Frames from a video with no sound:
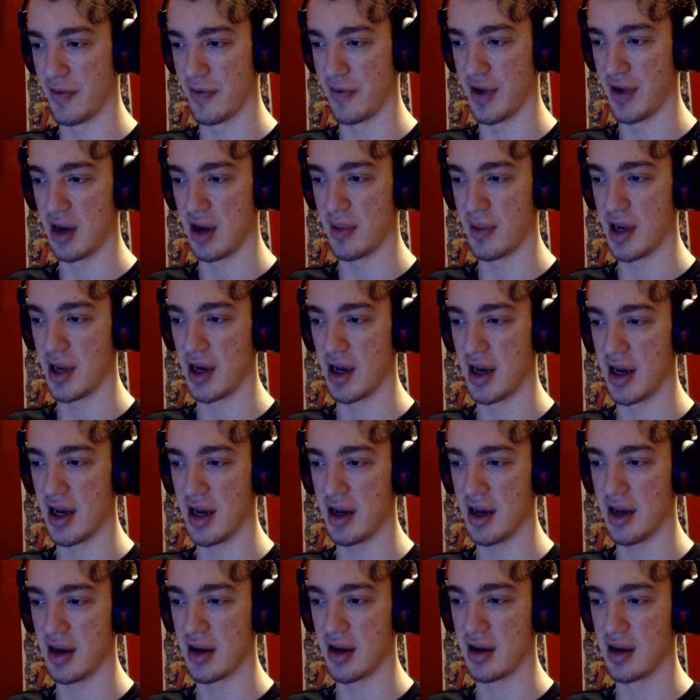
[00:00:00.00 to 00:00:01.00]
anime
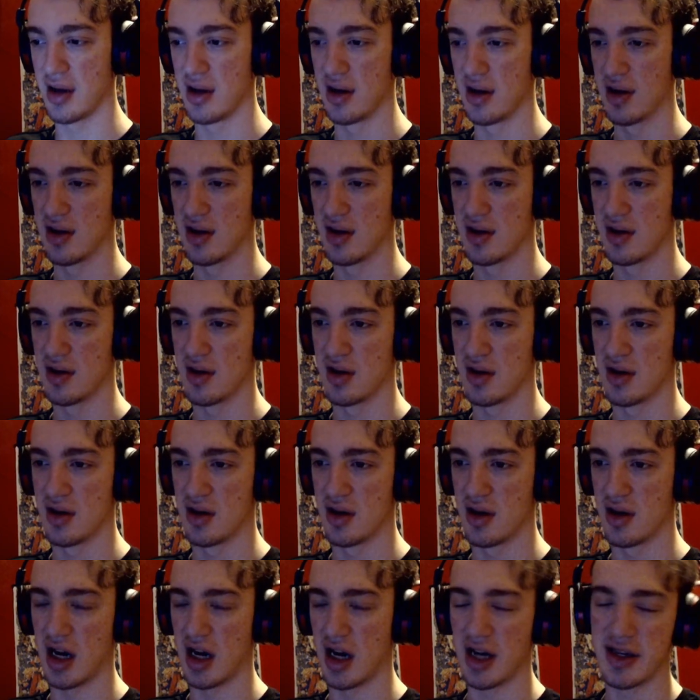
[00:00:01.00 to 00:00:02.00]

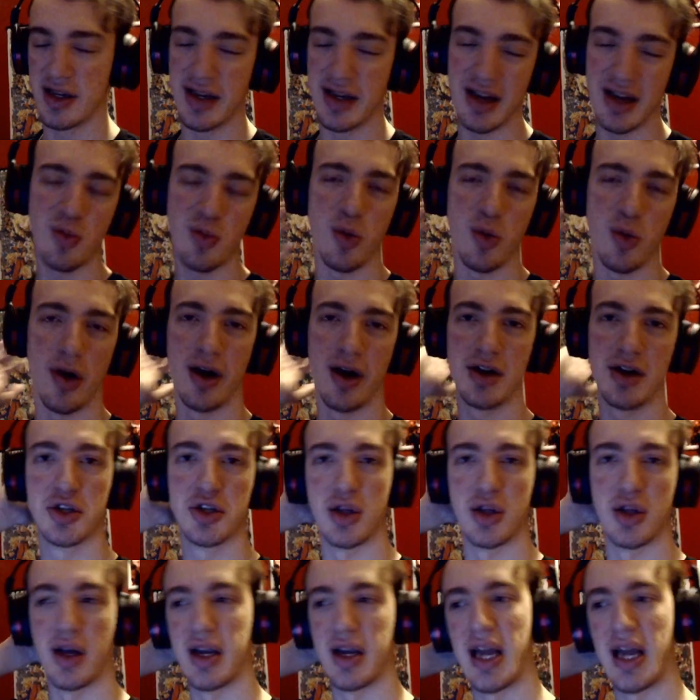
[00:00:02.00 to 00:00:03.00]
I did watch
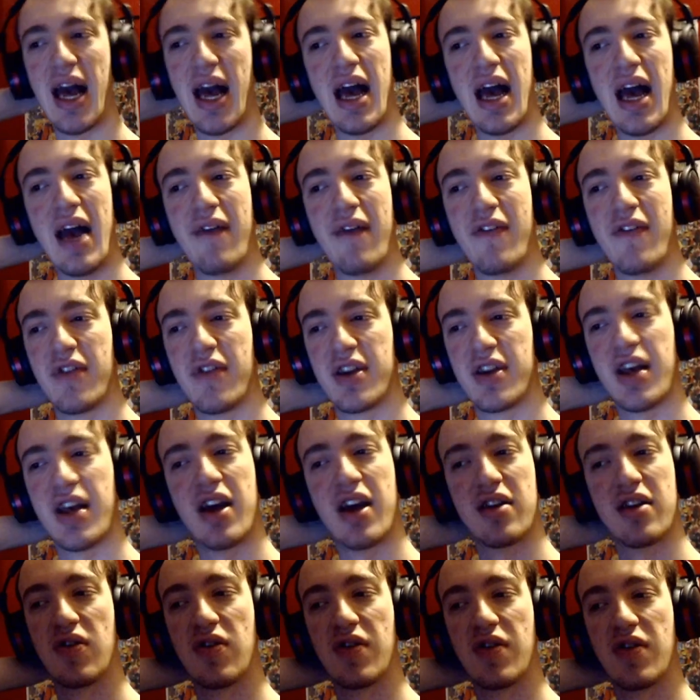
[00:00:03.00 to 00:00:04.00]
like half of
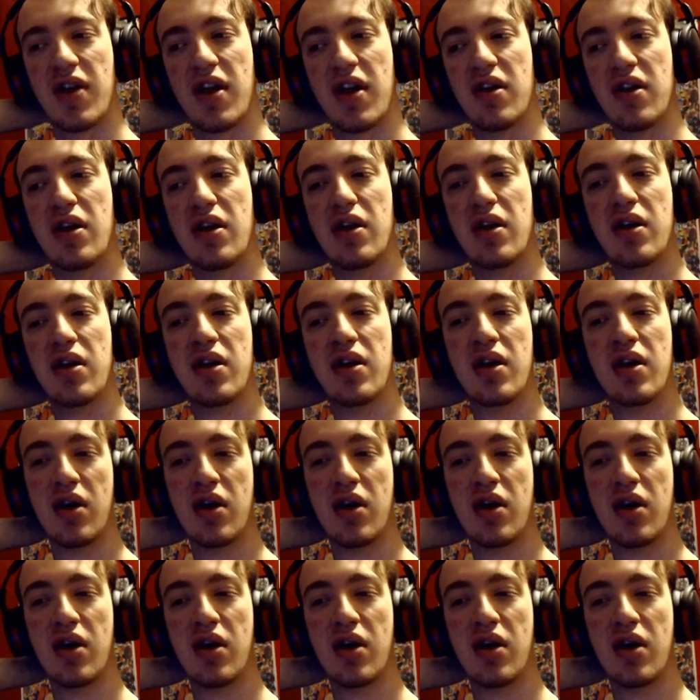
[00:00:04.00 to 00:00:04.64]
Attack on Titan